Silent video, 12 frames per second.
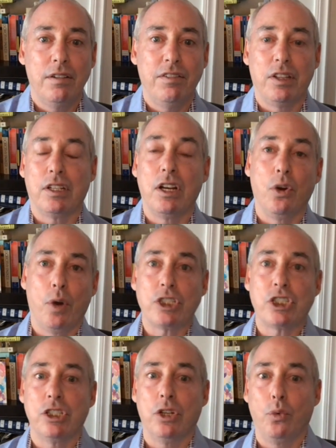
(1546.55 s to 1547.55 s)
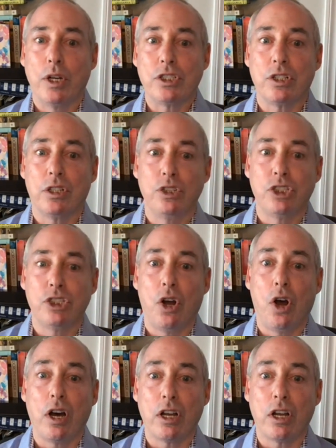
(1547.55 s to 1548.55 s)
for the congressional
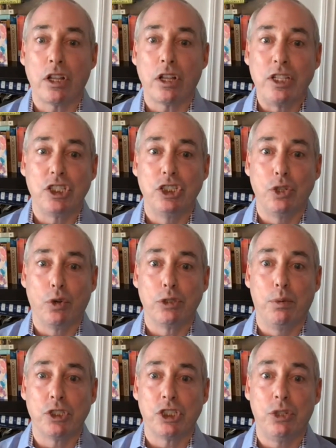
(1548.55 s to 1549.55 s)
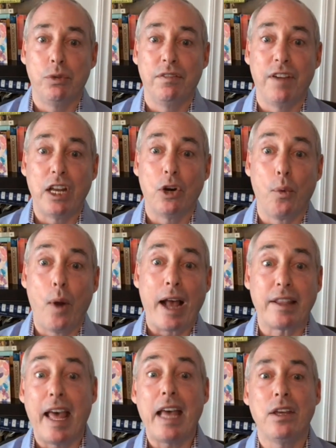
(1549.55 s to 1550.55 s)
resolution authorizing George Bush to invade
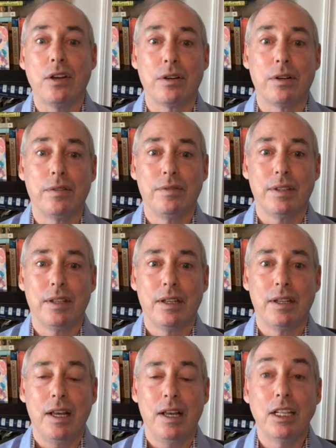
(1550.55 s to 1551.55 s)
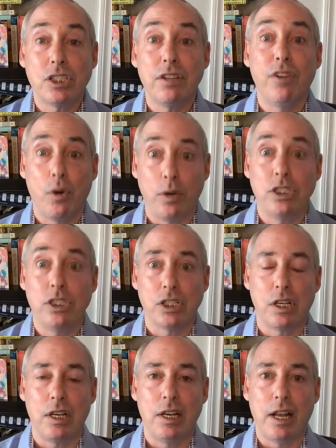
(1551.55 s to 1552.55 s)
Iraq that year. And that's a vote he
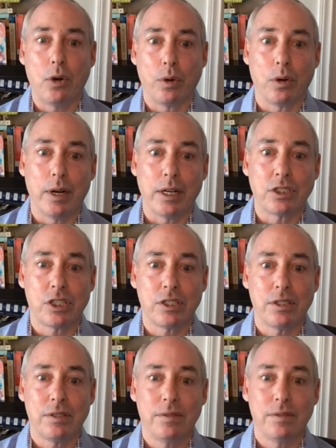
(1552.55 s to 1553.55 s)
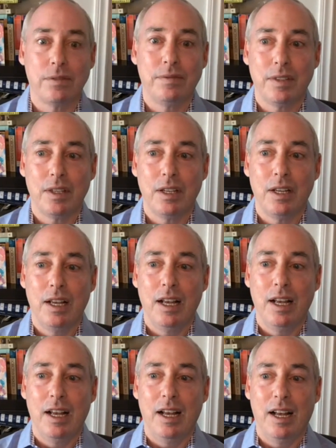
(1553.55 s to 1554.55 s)
says that he now regrets.
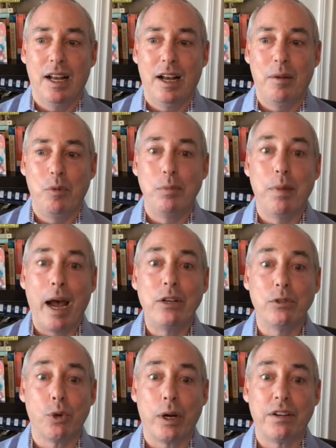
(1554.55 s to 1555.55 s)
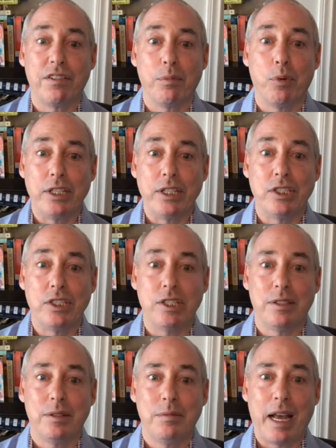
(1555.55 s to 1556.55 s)
When Biden was running for
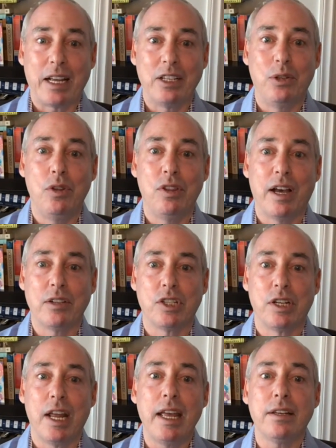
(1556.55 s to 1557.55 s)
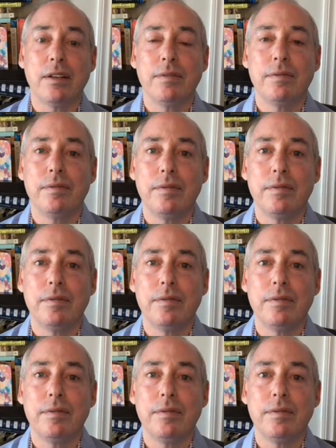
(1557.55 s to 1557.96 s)
president back in 2008,